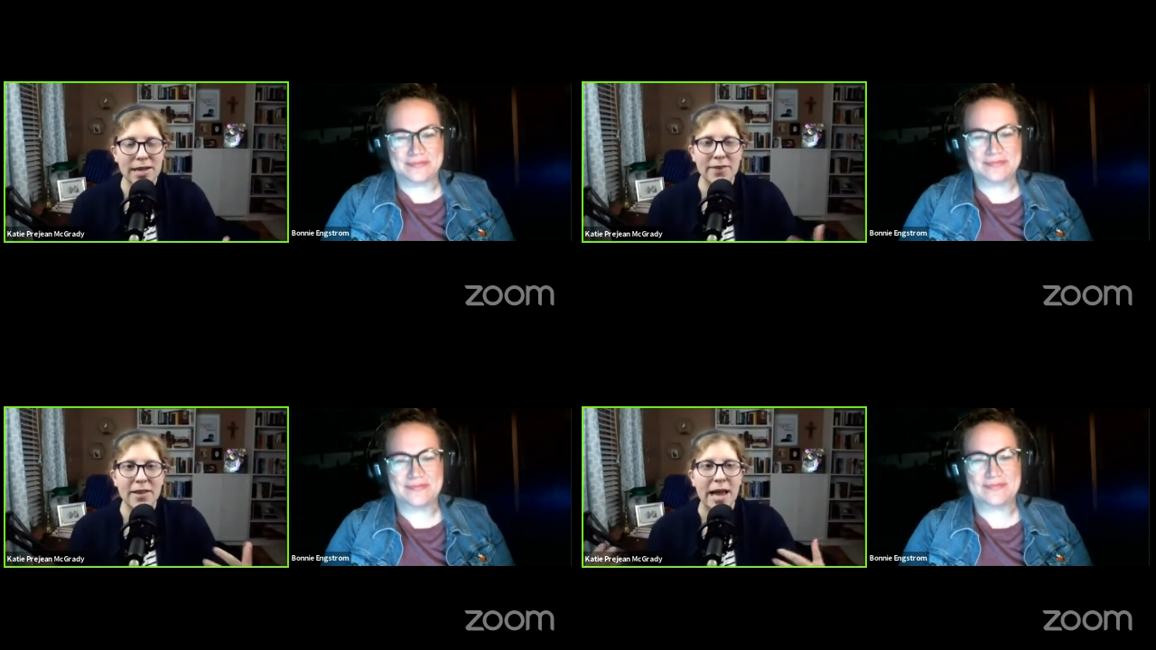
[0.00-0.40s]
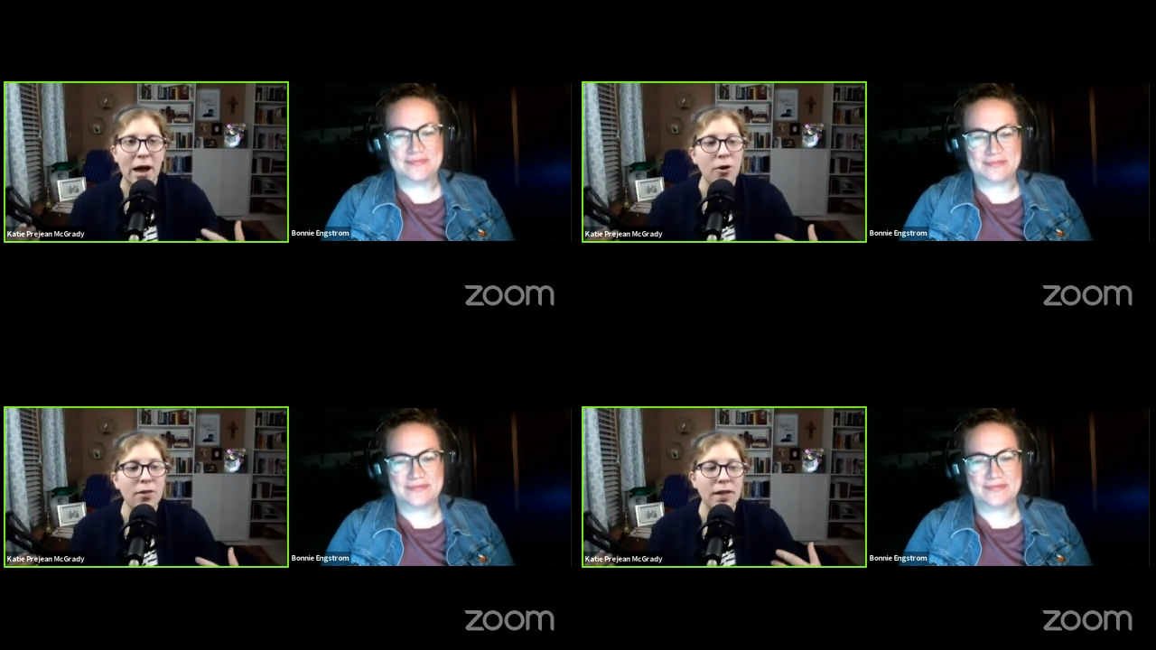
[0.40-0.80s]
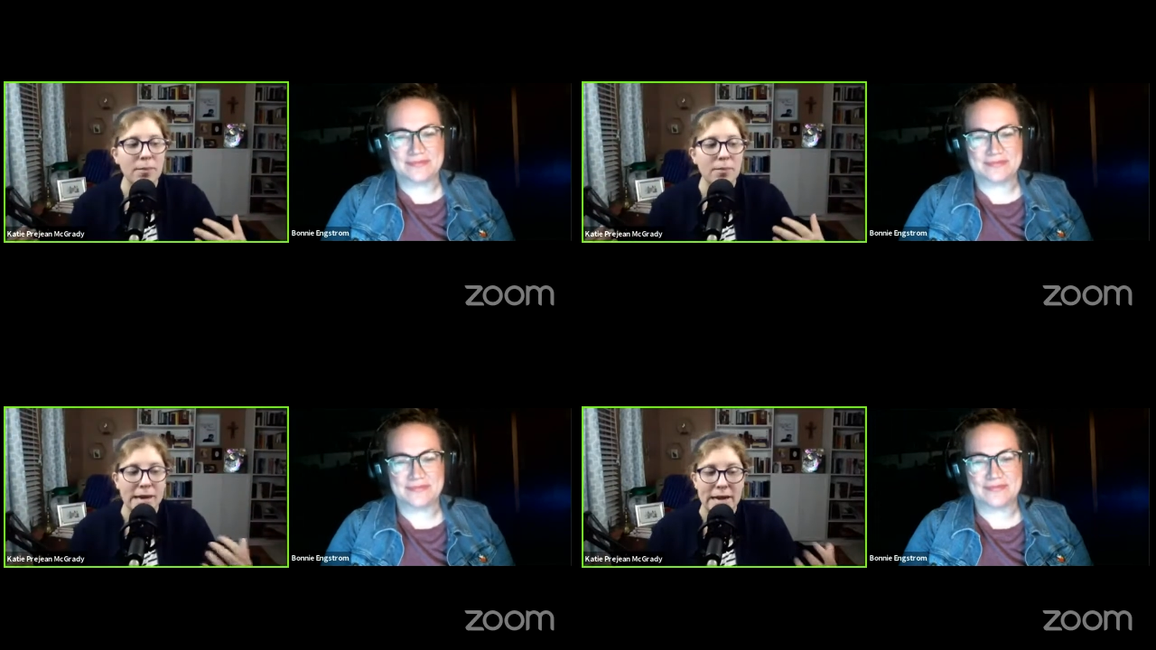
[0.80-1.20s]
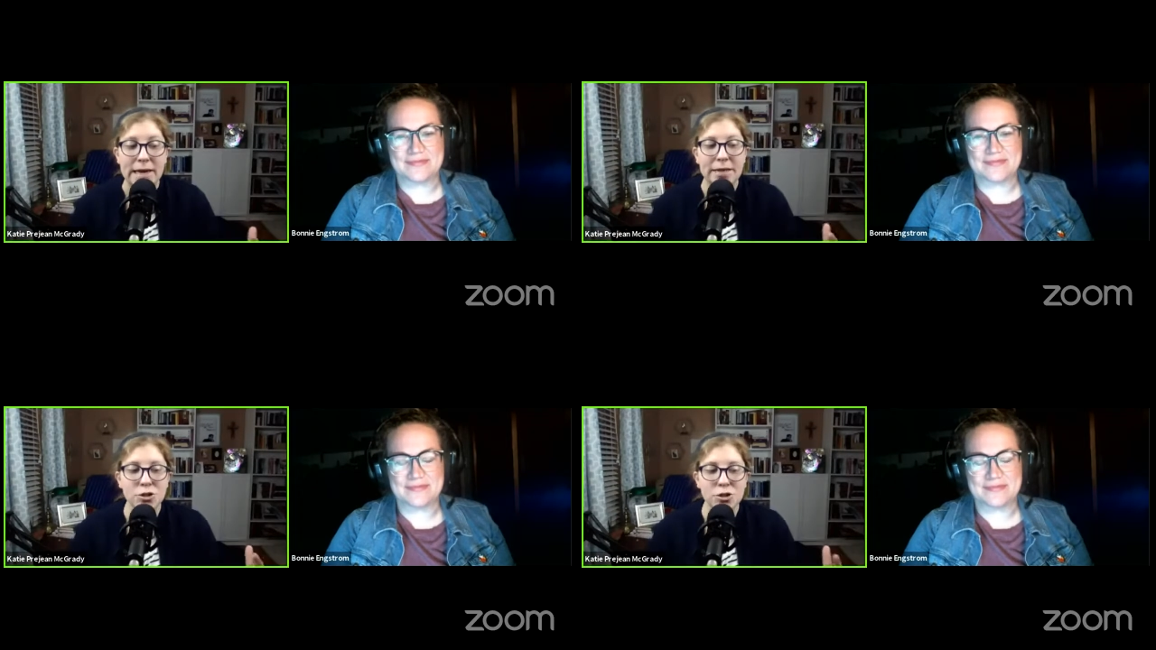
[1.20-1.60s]
Speaker 1: and then how do they
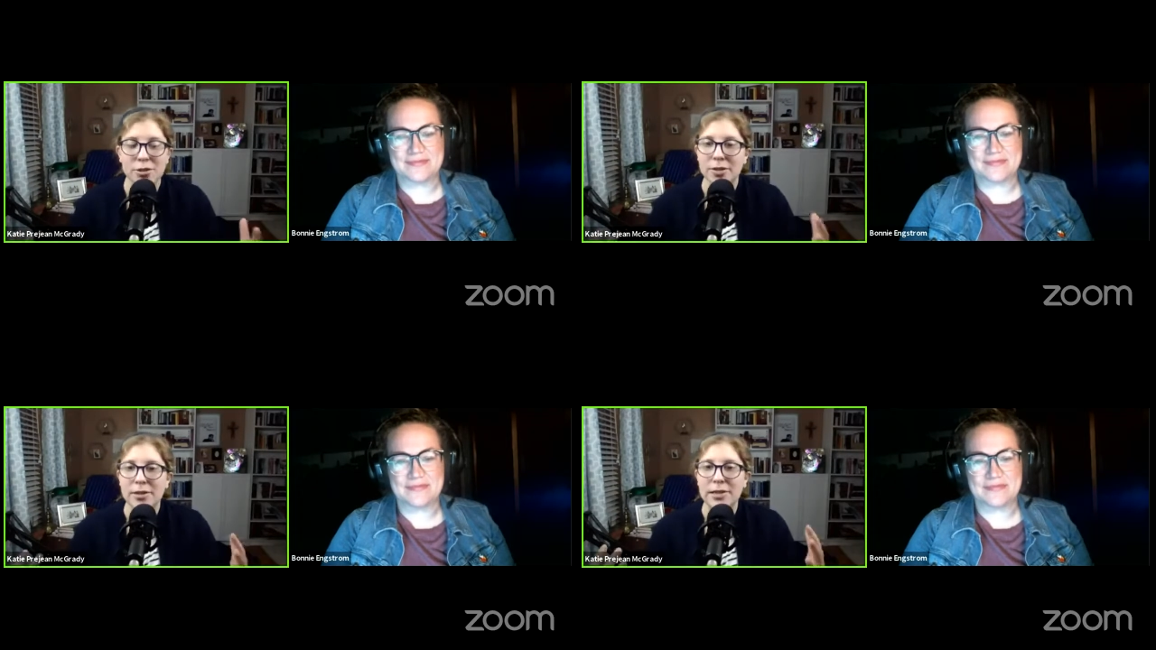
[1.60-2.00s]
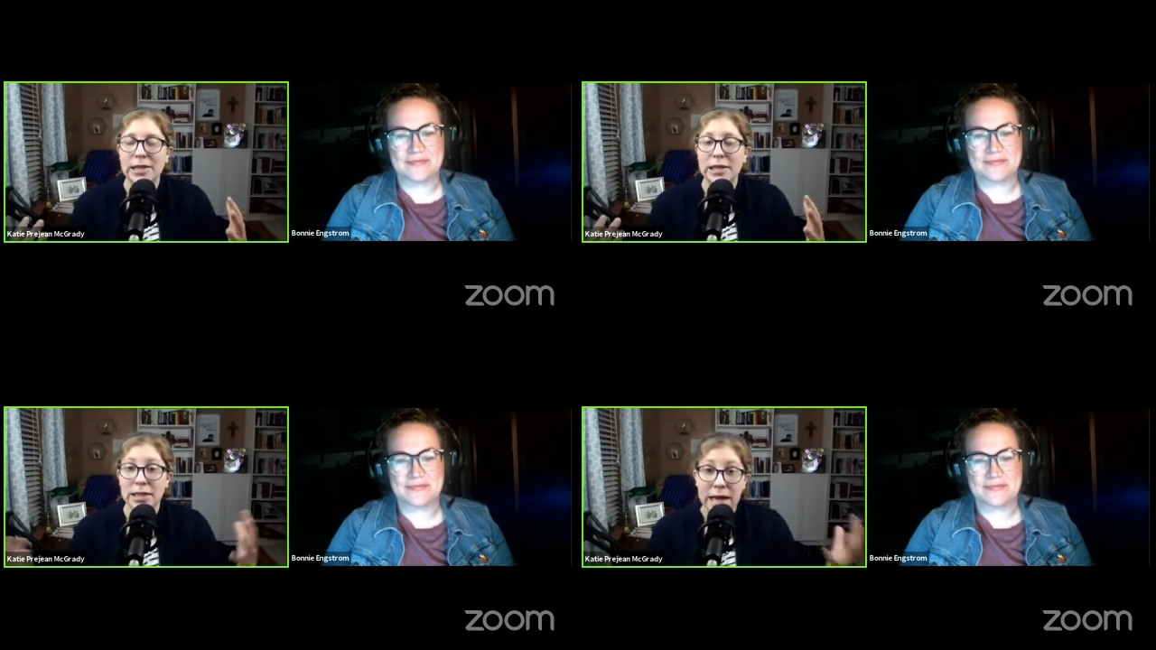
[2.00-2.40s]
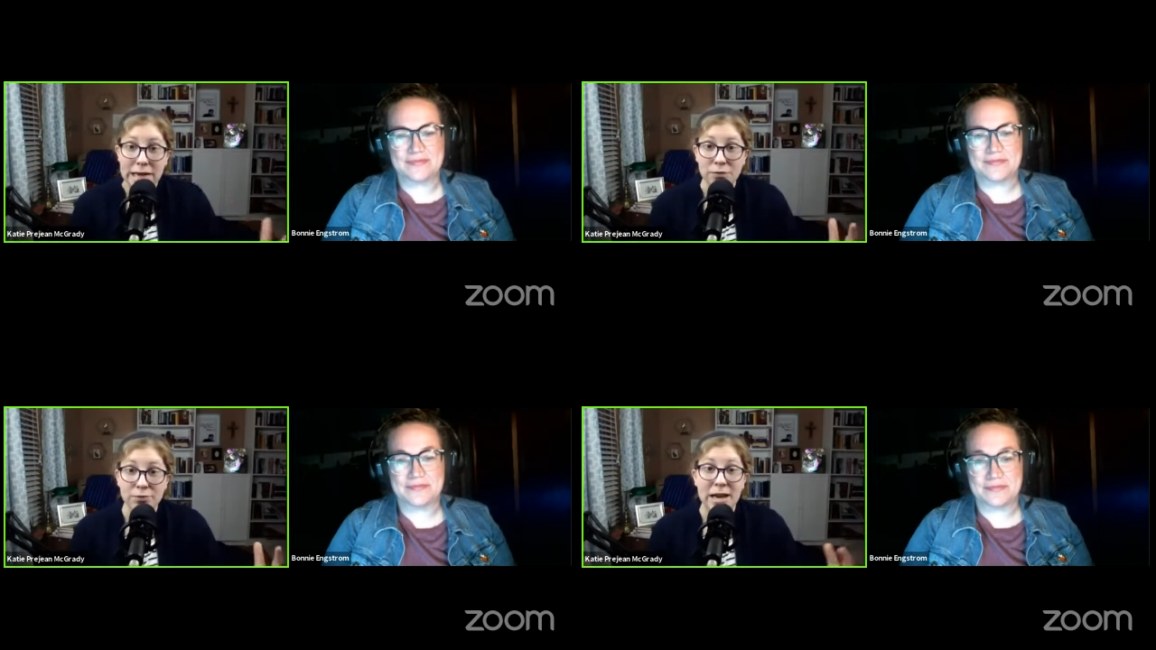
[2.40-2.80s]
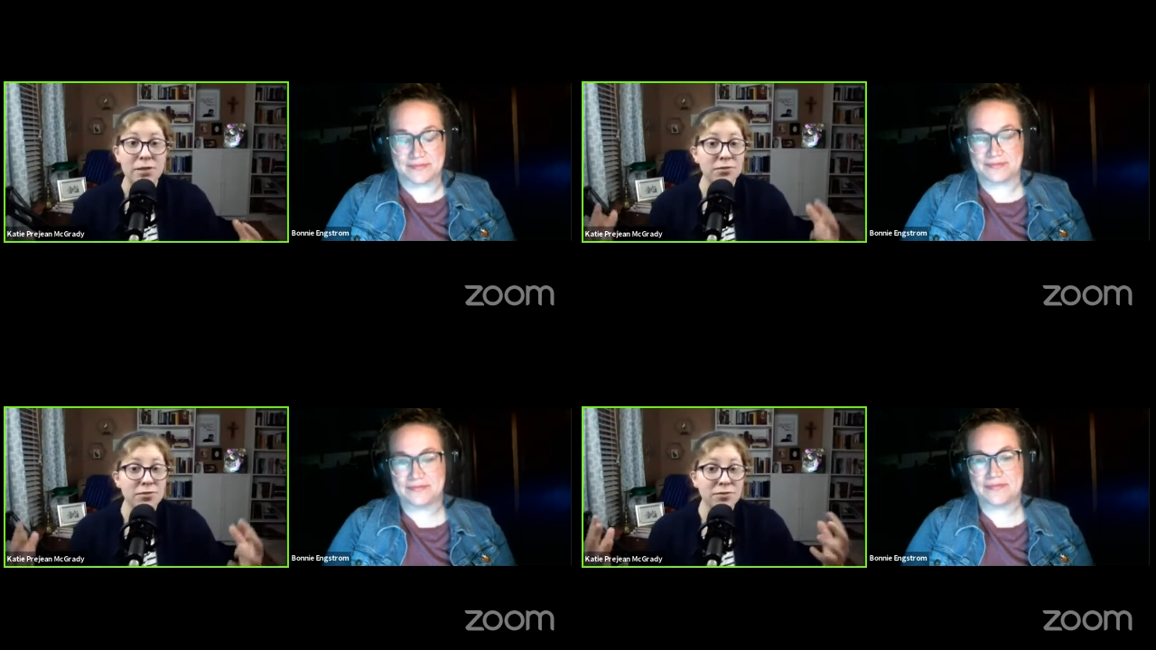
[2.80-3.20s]
manage life
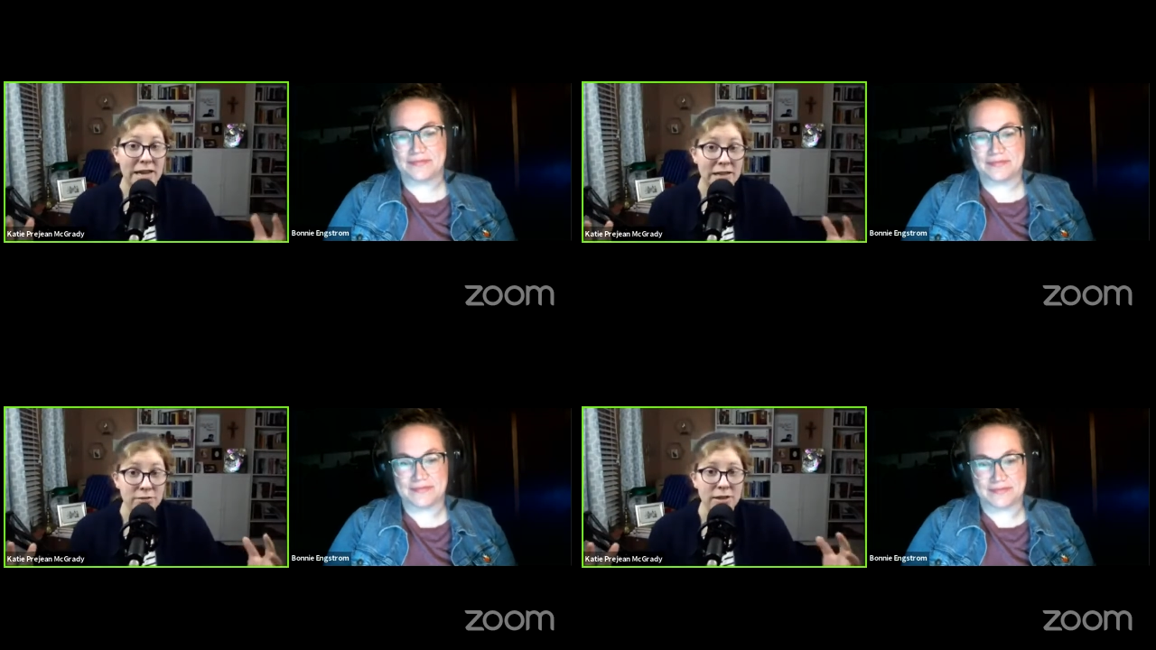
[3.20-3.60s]
and faith.